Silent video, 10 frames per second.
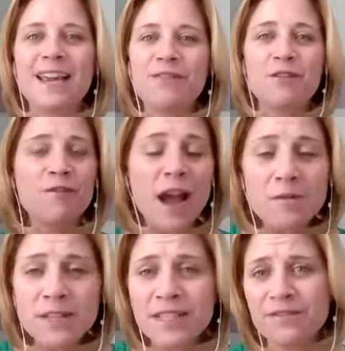if you
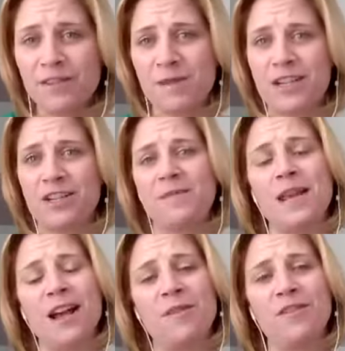found this information to
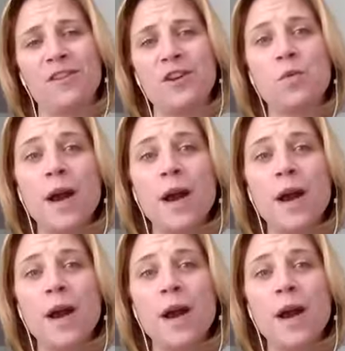be helpful and you